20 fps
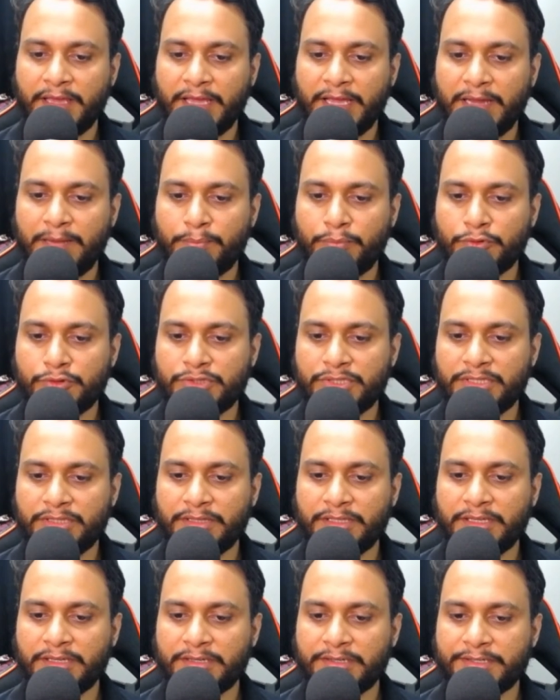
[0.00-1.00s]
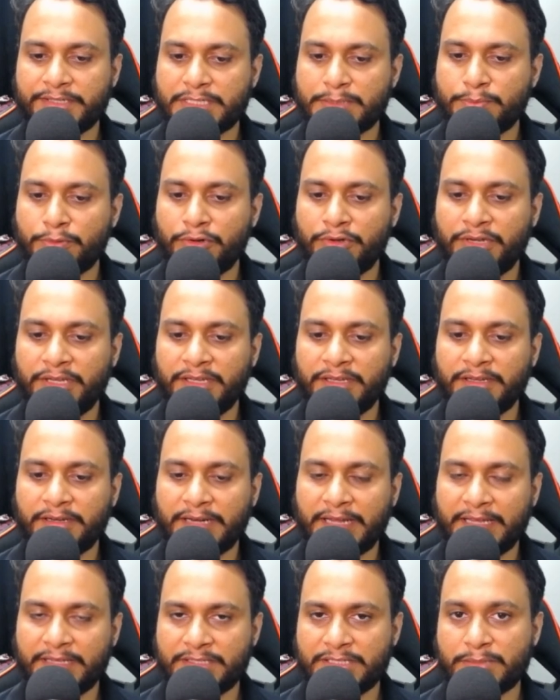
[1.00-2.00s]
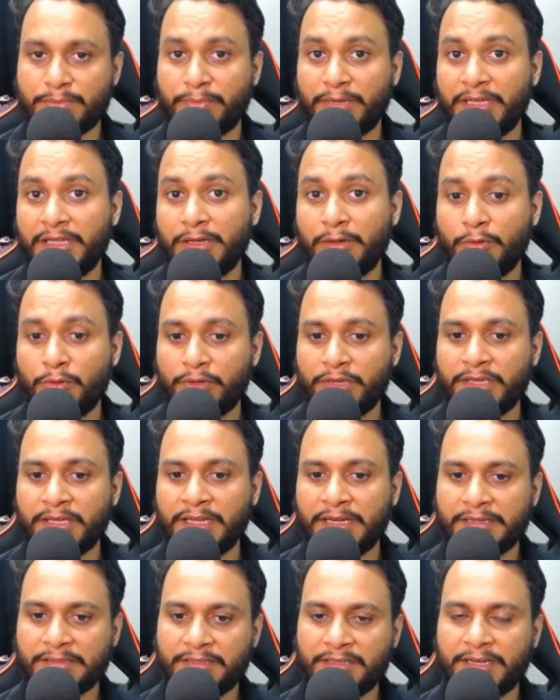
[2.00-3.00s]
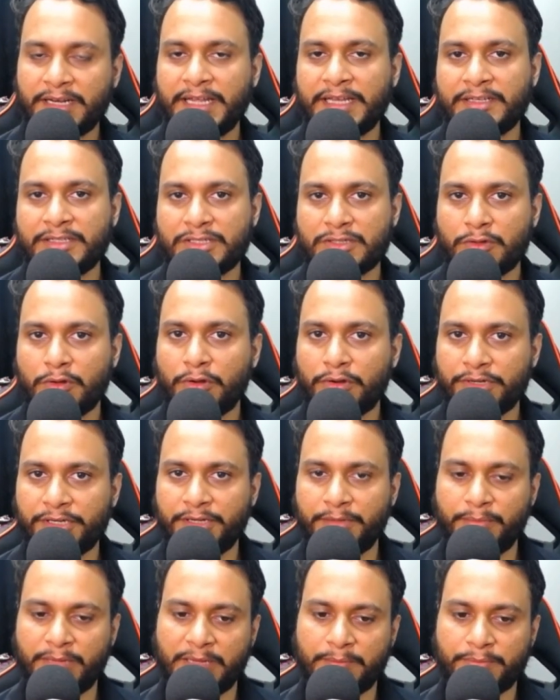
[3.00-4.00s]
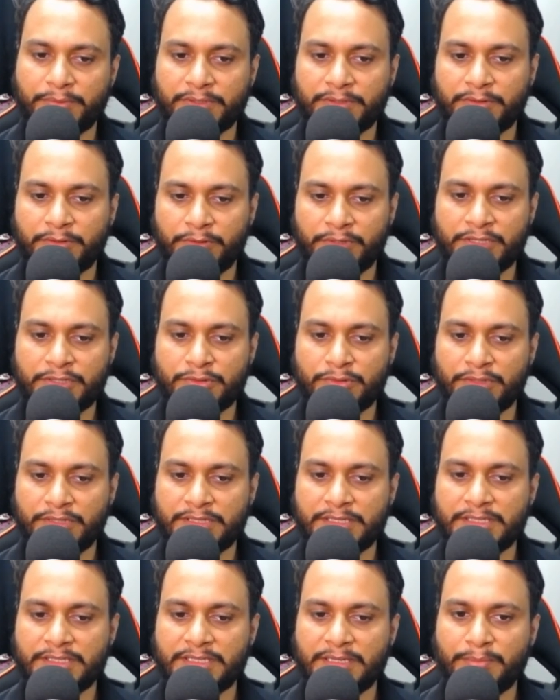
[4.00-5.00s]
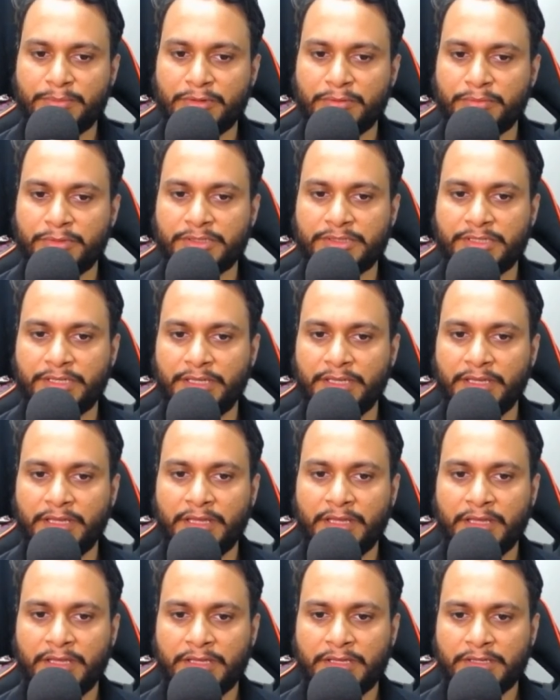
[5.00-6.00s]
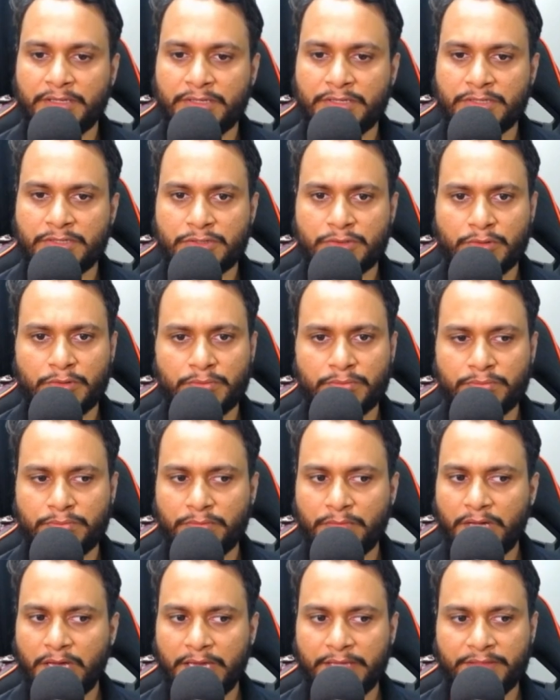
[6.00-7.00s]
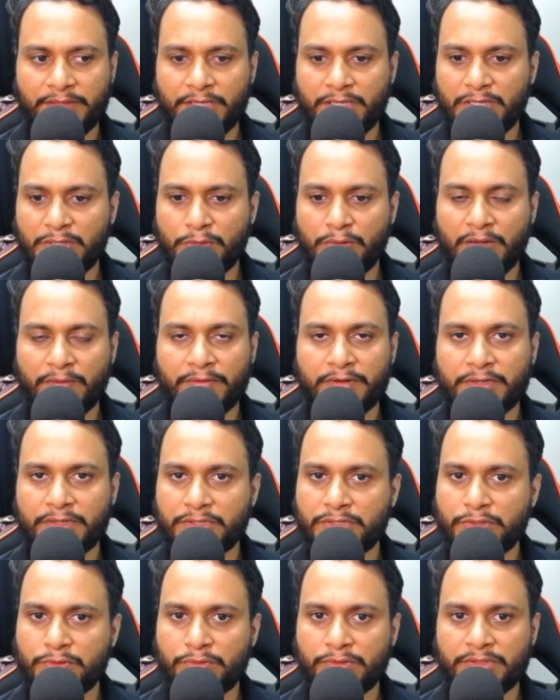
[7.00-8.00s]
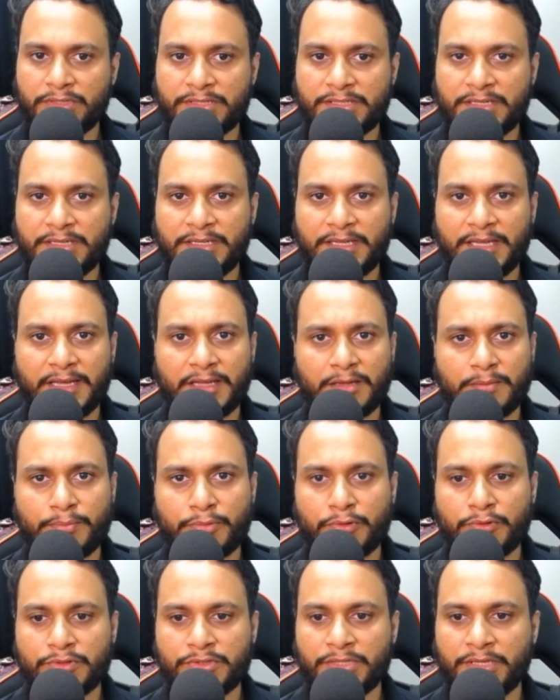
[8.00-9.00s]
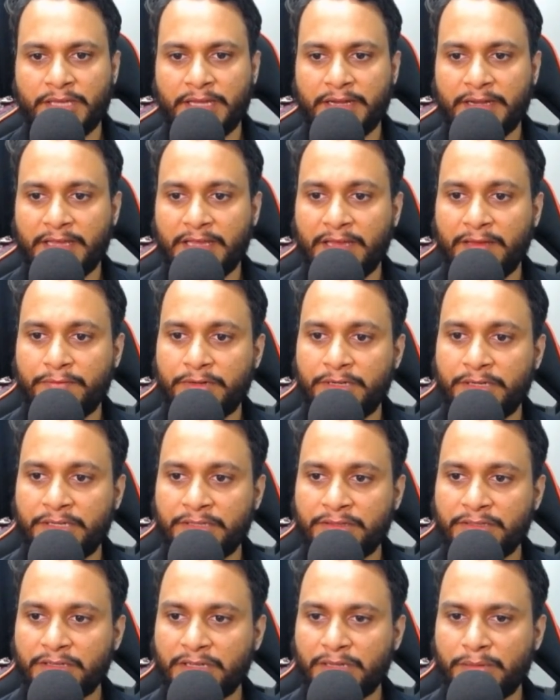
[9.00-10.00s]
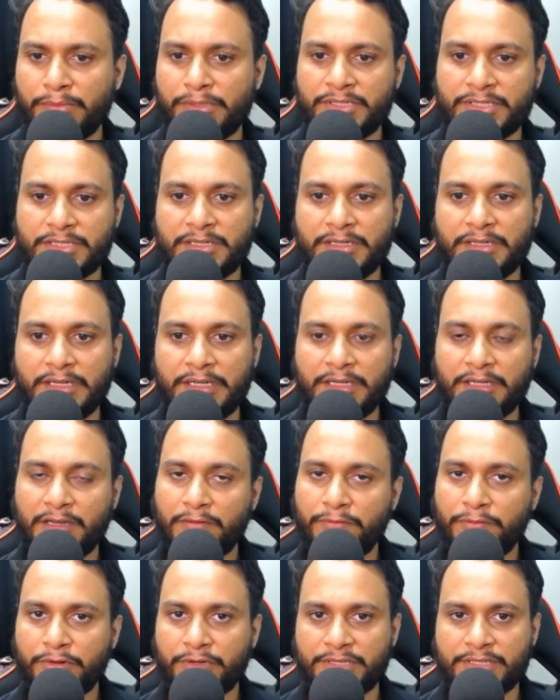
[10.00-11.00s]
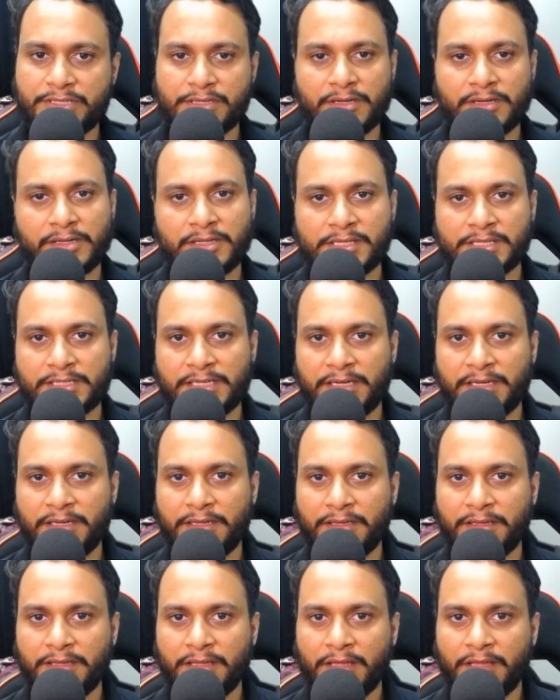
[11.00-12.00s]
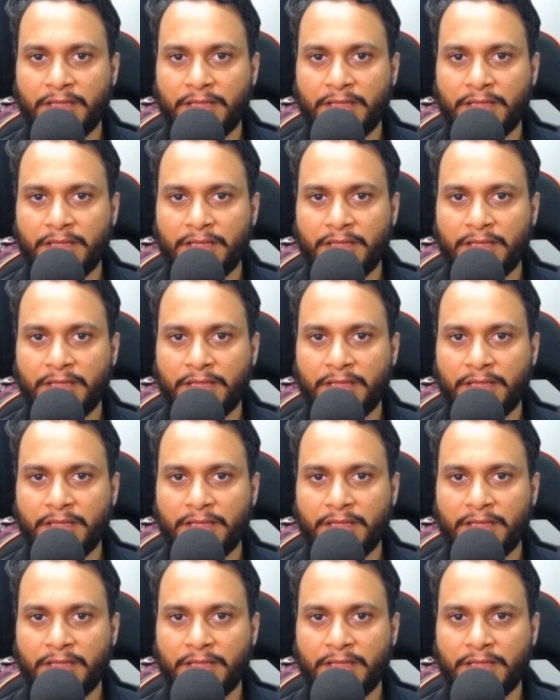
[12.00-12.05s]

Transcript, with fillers: and pushing their corresponding ranks by looking at the ranks ordered map. Okay, so this is step number 3. So I think you have understood this entire approach and I have written the comments in detail for easier understanding.